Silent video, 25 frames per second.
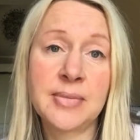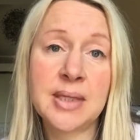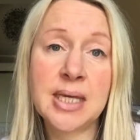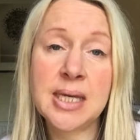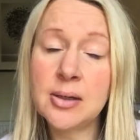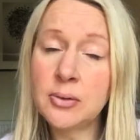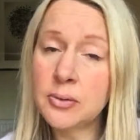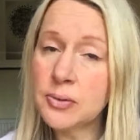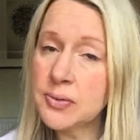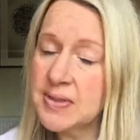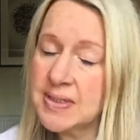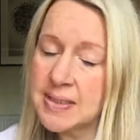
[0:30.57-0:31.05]

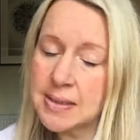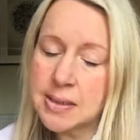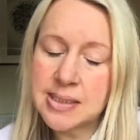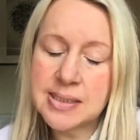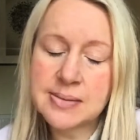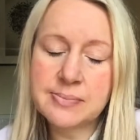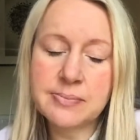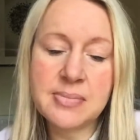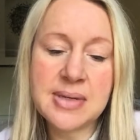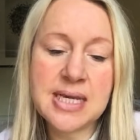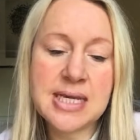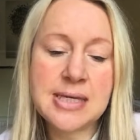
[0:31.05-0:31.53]
It also
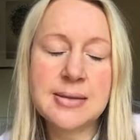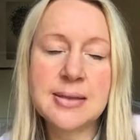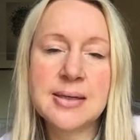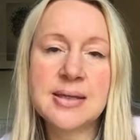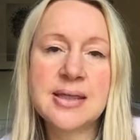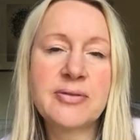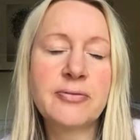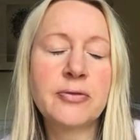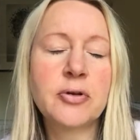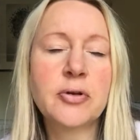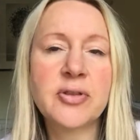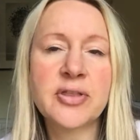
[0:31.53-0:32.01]
doesn't mean that
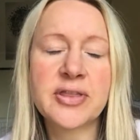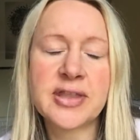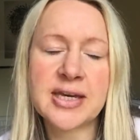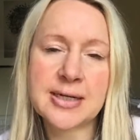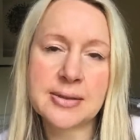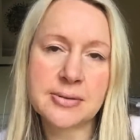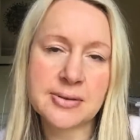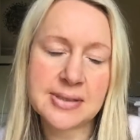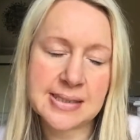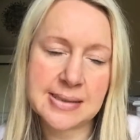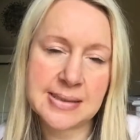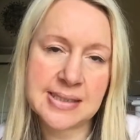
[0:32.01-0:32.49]
they've got
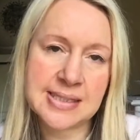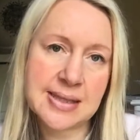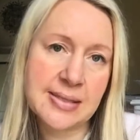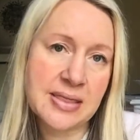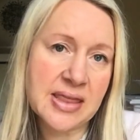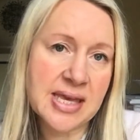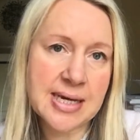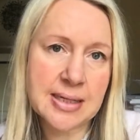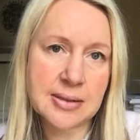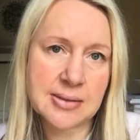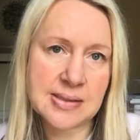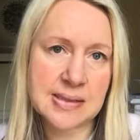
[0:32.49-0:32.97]
thousands and
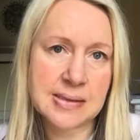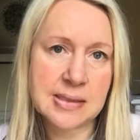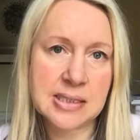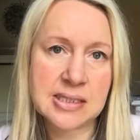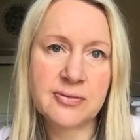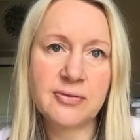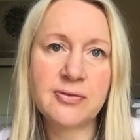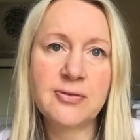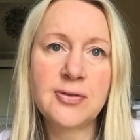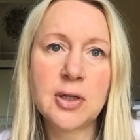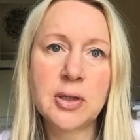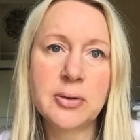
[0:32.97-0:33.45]
thousands
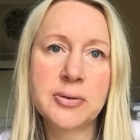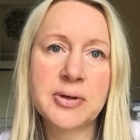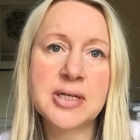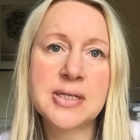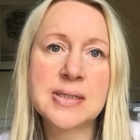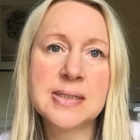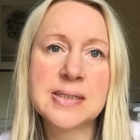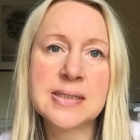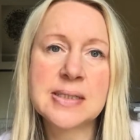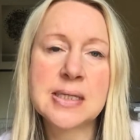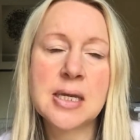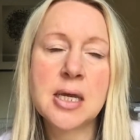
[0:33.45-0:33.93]
of
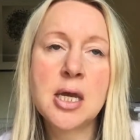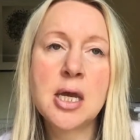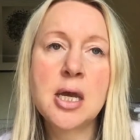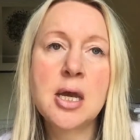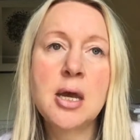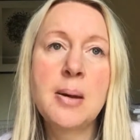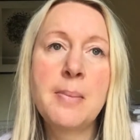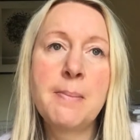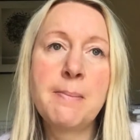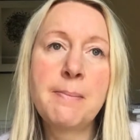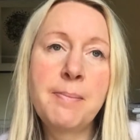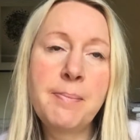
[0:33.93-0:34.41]
followers,
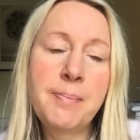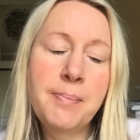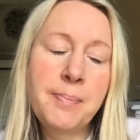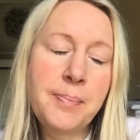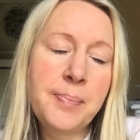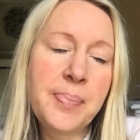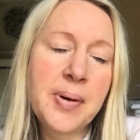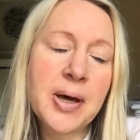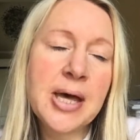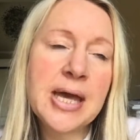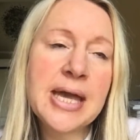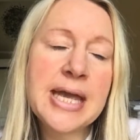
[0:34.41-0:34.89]

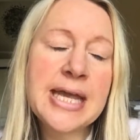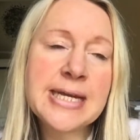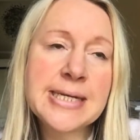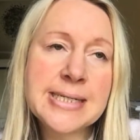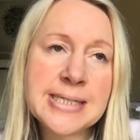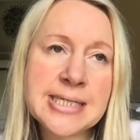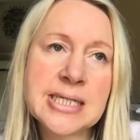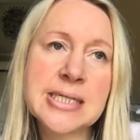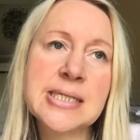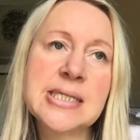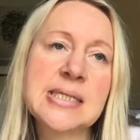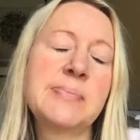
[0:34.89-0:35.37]
but
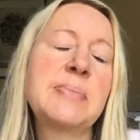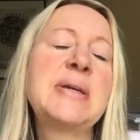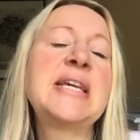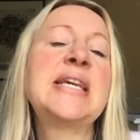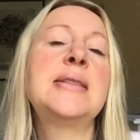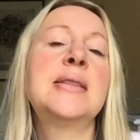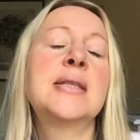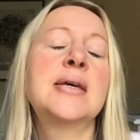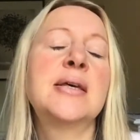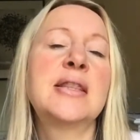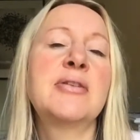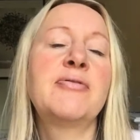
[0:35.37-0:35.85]
it does
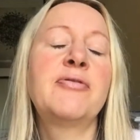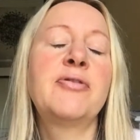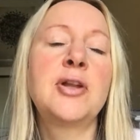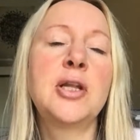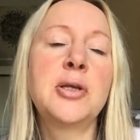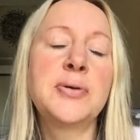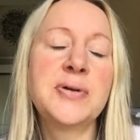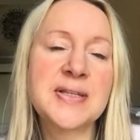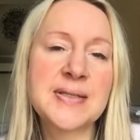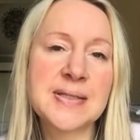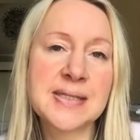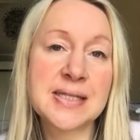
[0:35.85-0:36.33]
mean that the
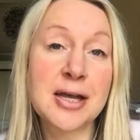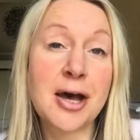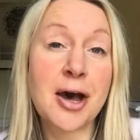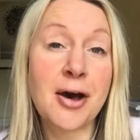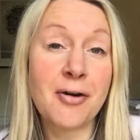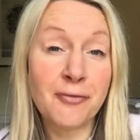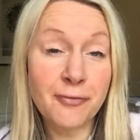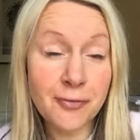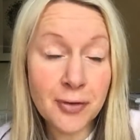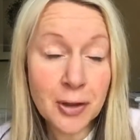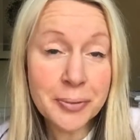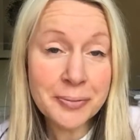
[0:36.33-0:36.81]
followers that are
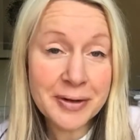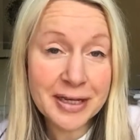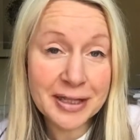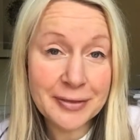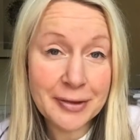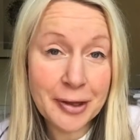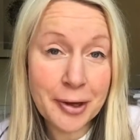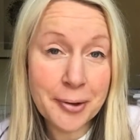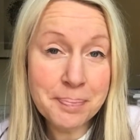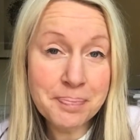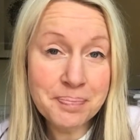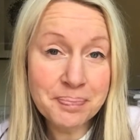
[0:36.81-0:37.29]
following
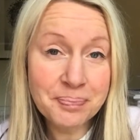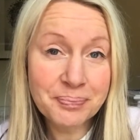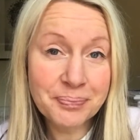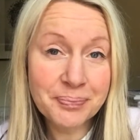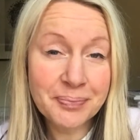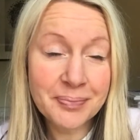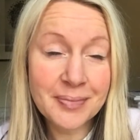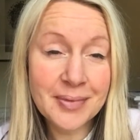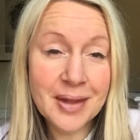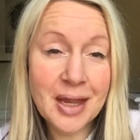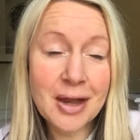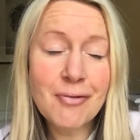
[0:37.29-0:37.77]
them
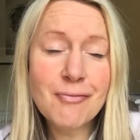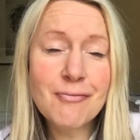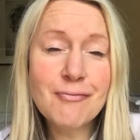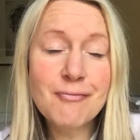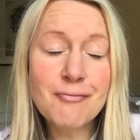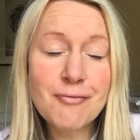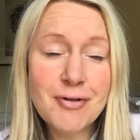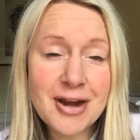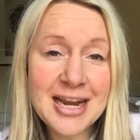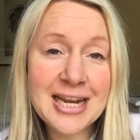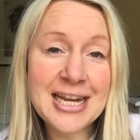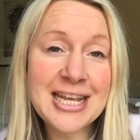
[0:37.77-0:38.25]
are
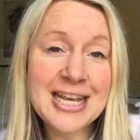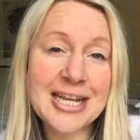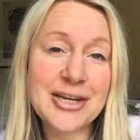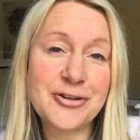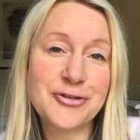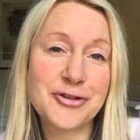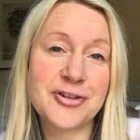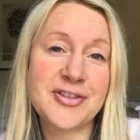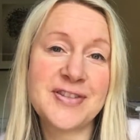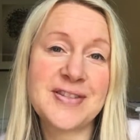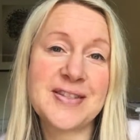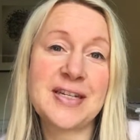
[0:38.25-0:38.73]
really
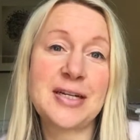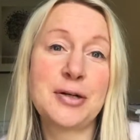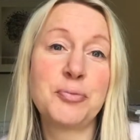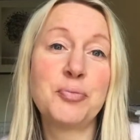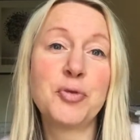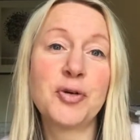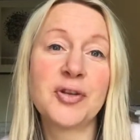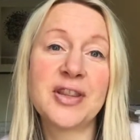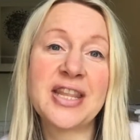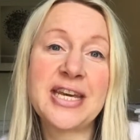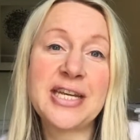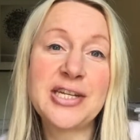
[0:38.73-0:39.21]
interested
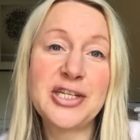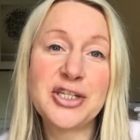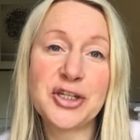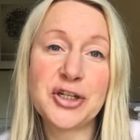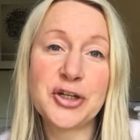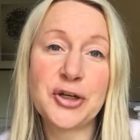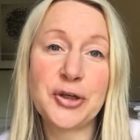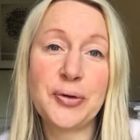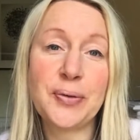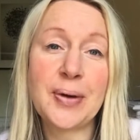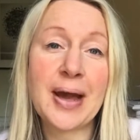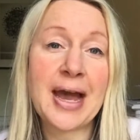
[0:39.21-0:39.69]
in what they
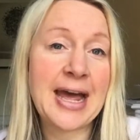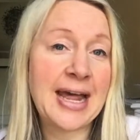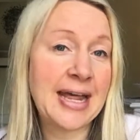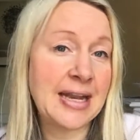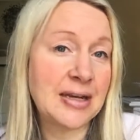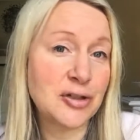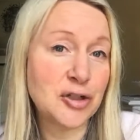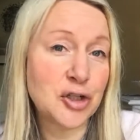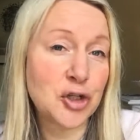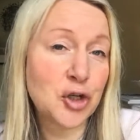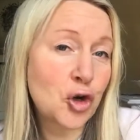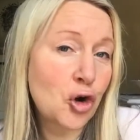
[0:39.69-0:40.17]
do
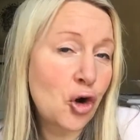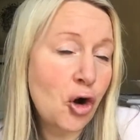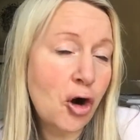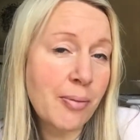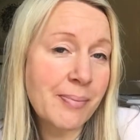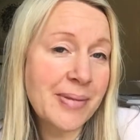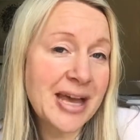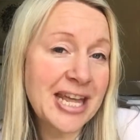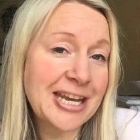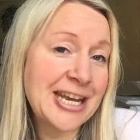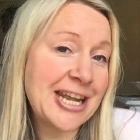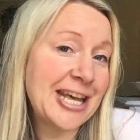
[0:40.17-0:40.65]
and
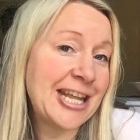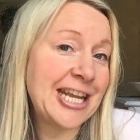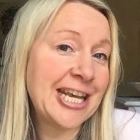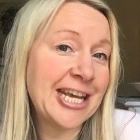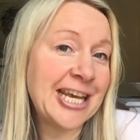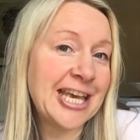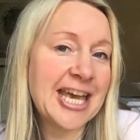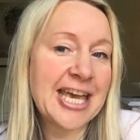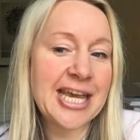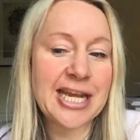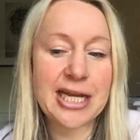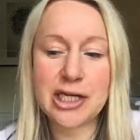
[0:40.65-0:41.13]
comment and
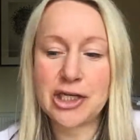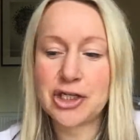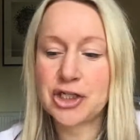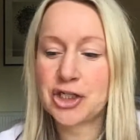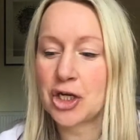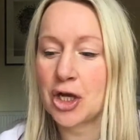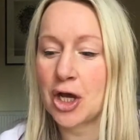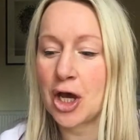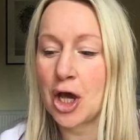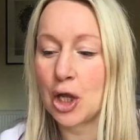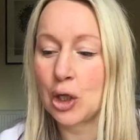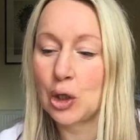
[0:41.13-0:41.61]

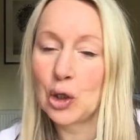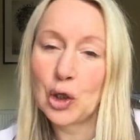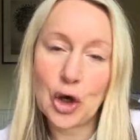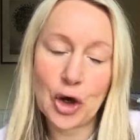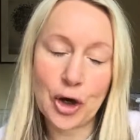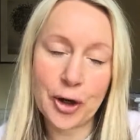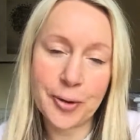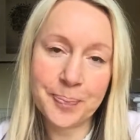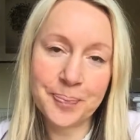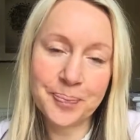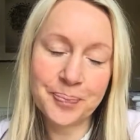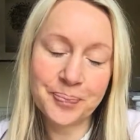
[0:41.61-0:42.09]
engage a
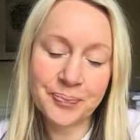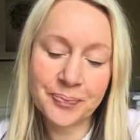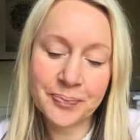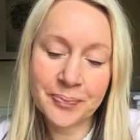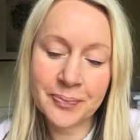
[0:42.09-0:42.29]
lot.